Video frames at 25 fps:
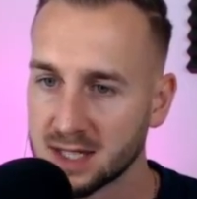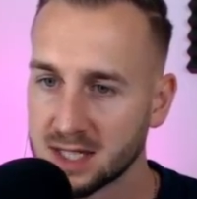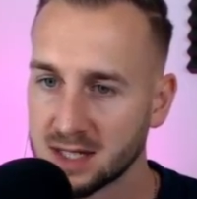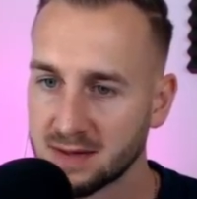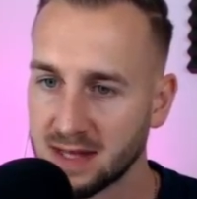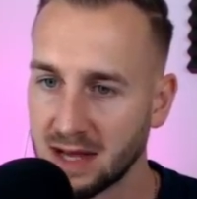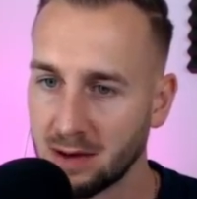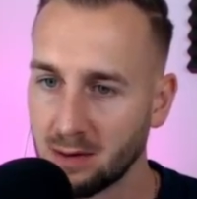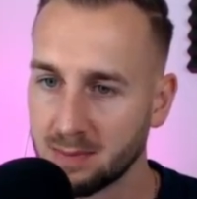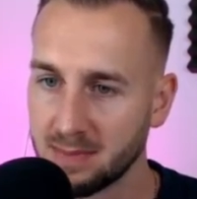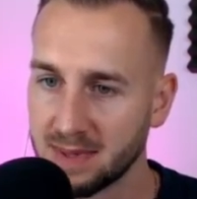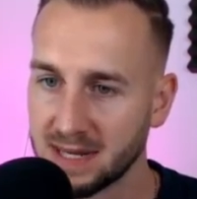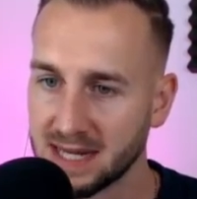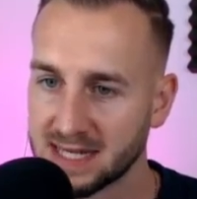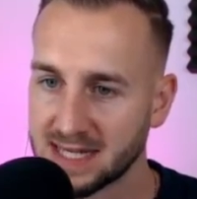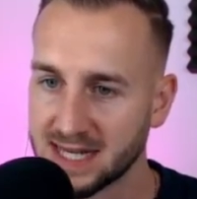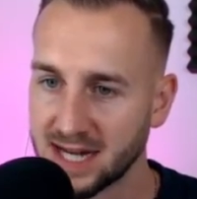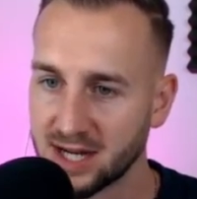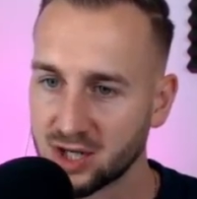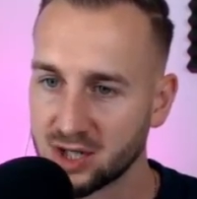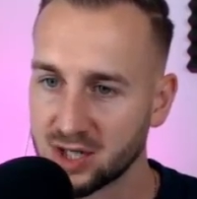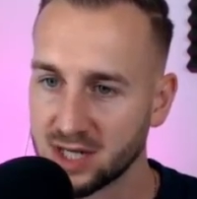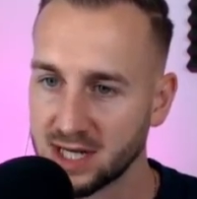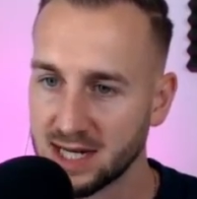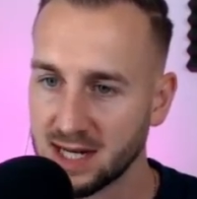So that would be
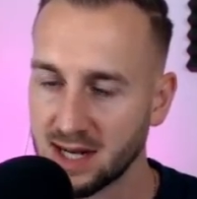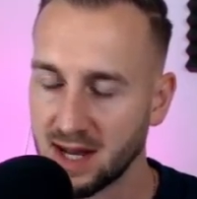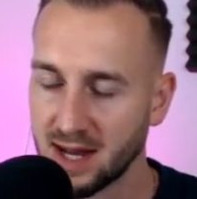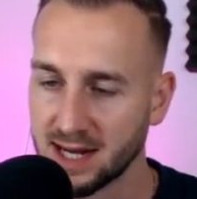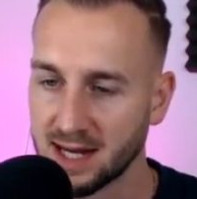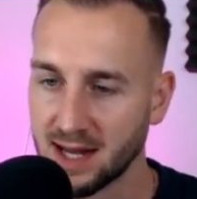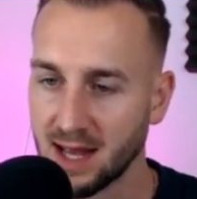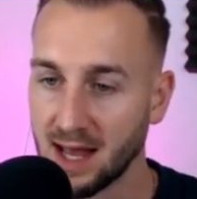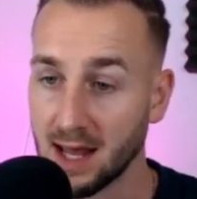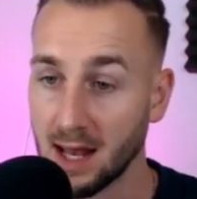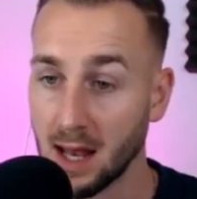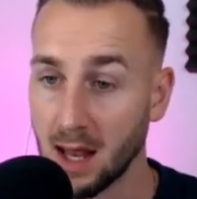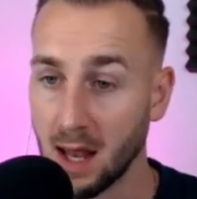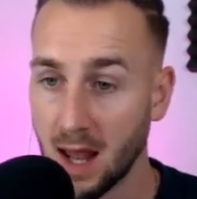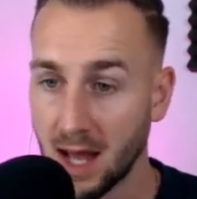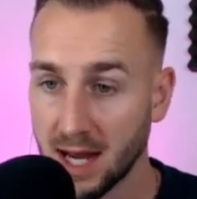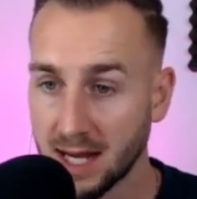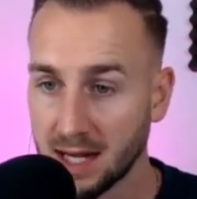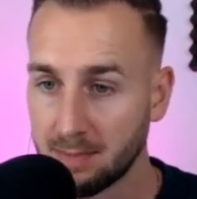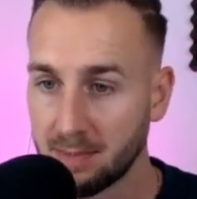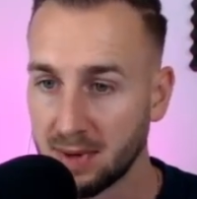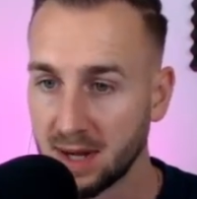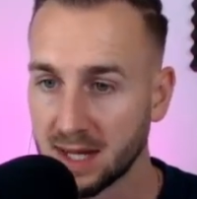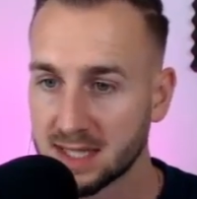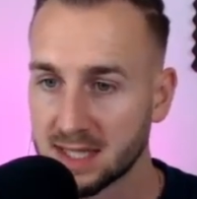essentially like a
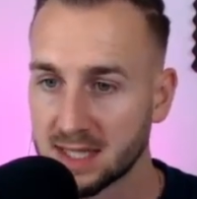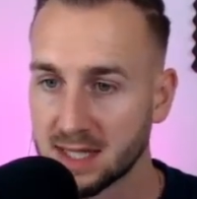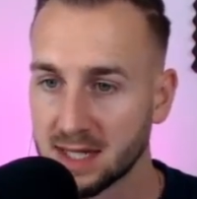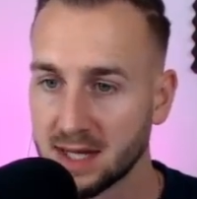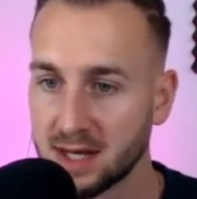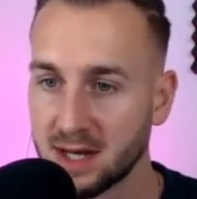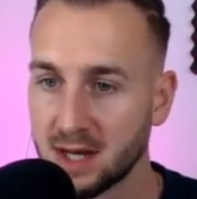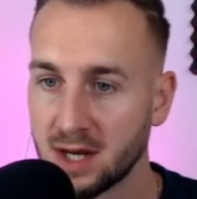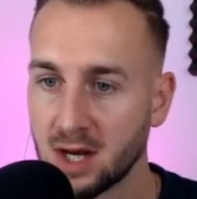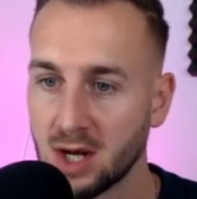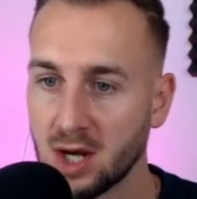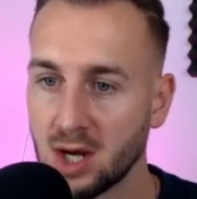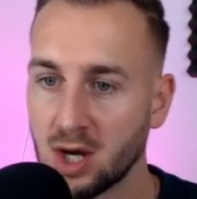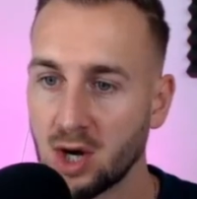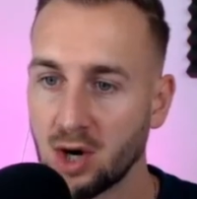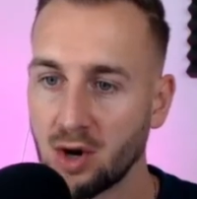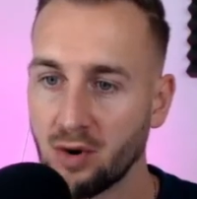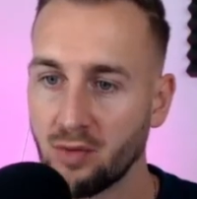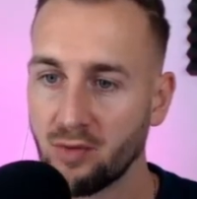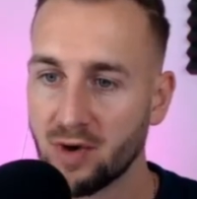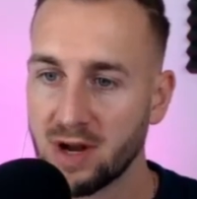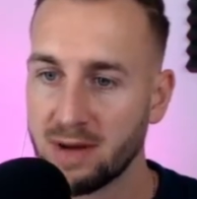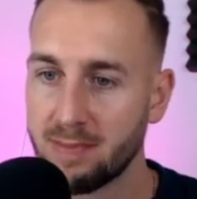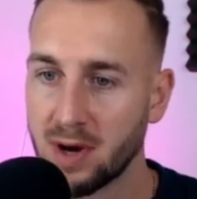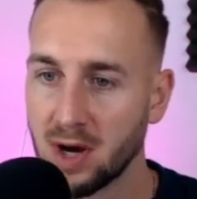like button,
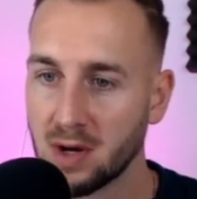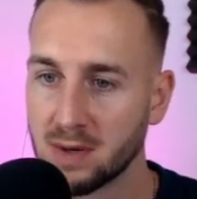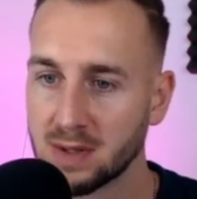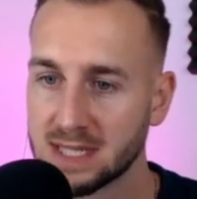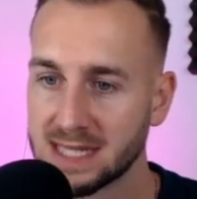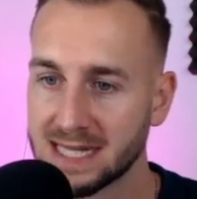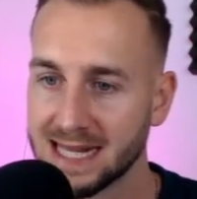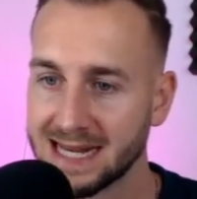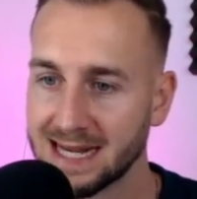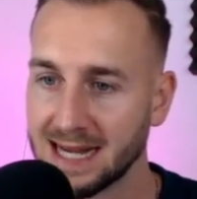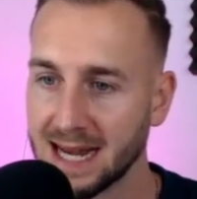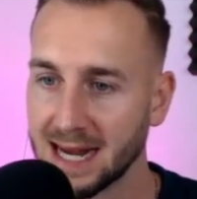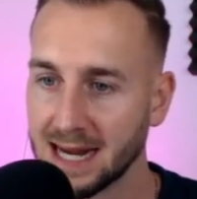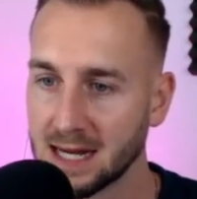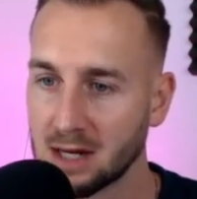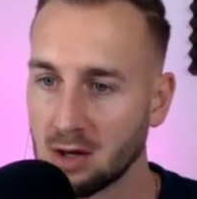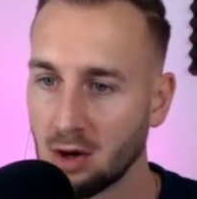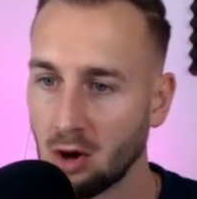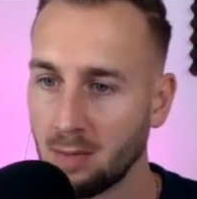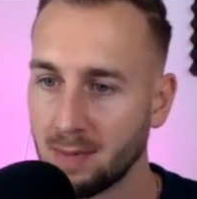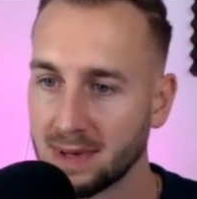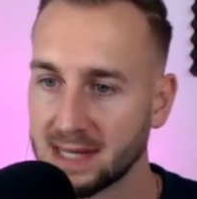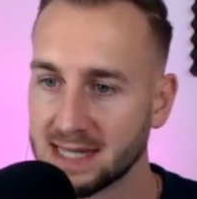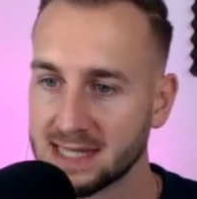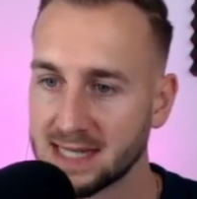reposting and
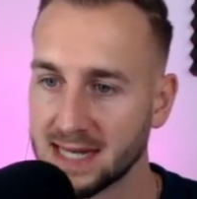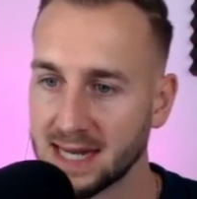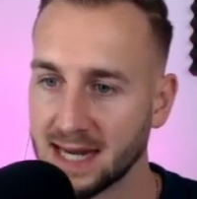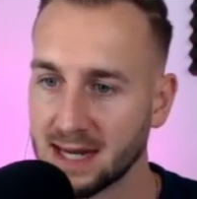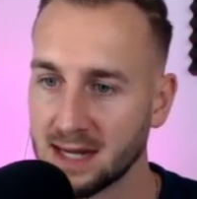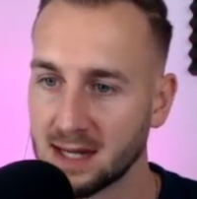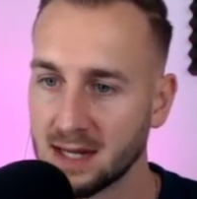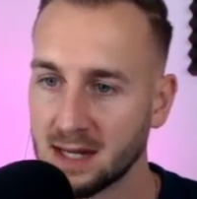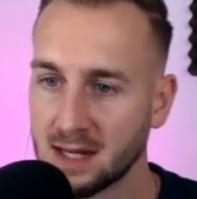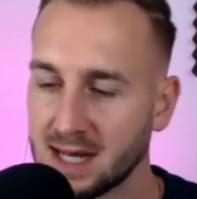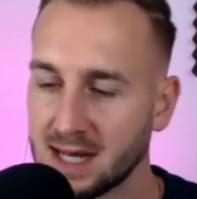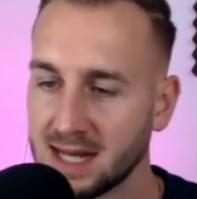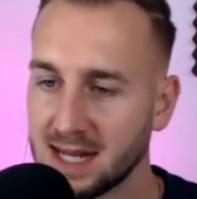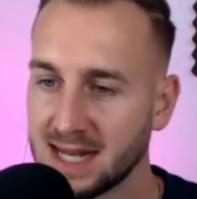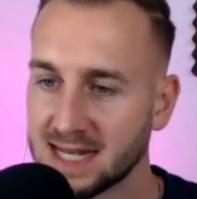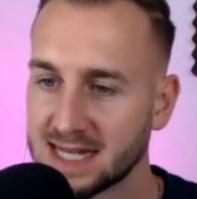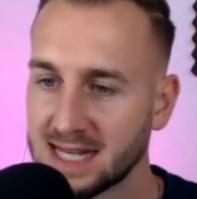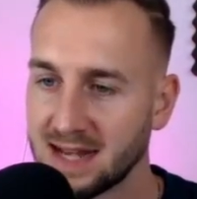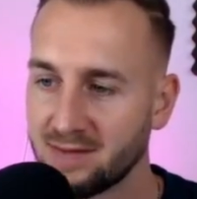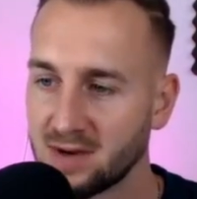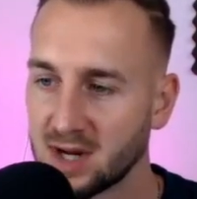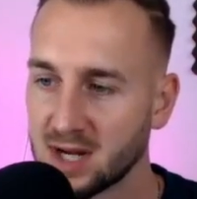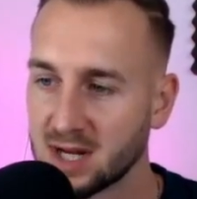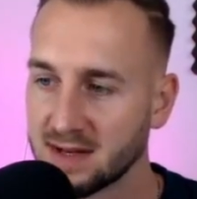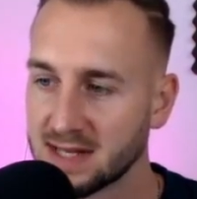commenting. Let's
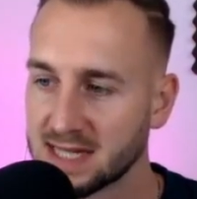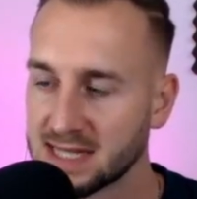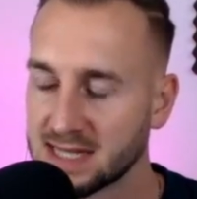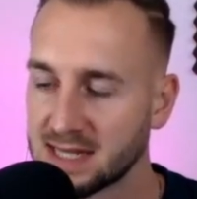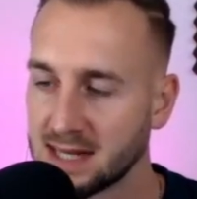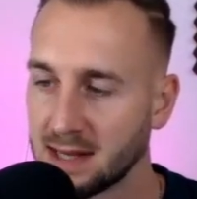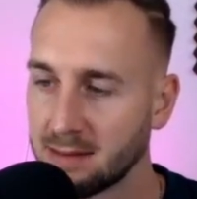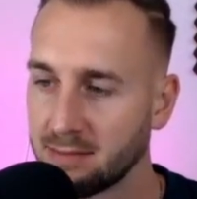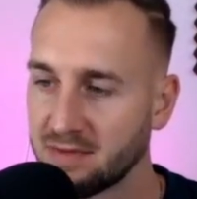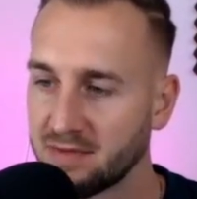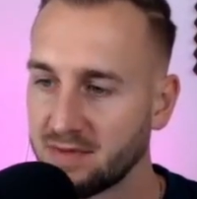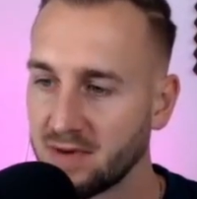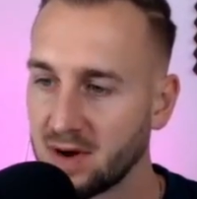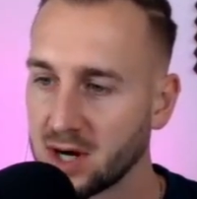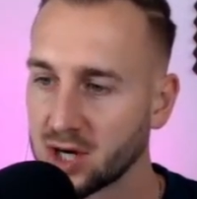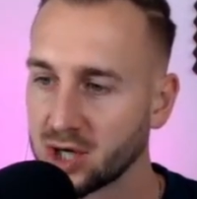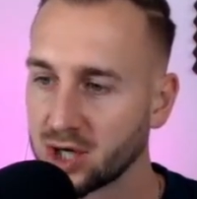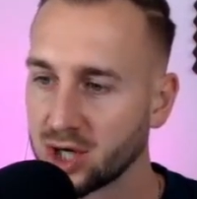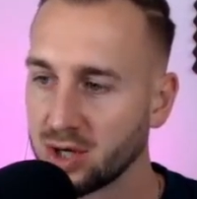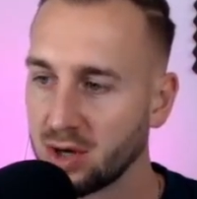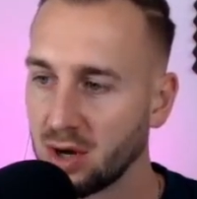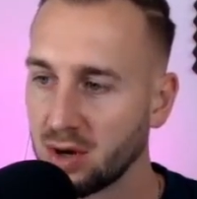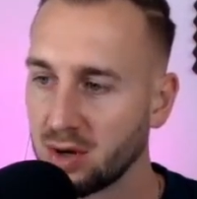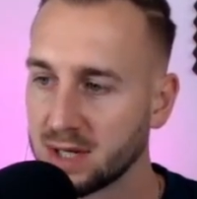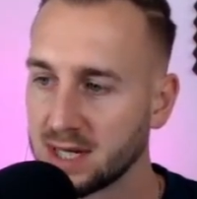have a look at the tip
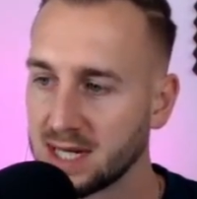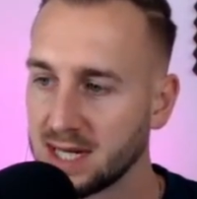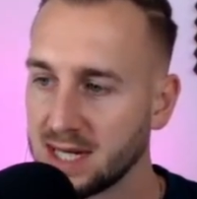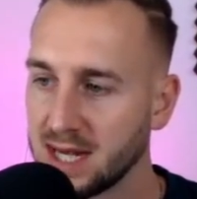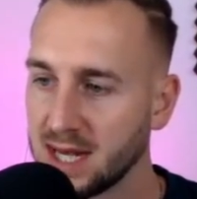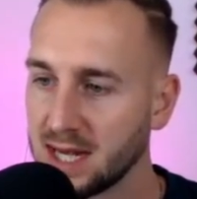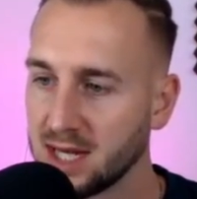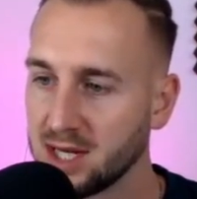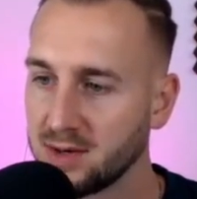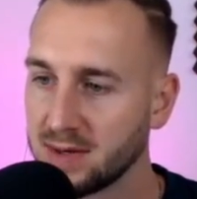function on here.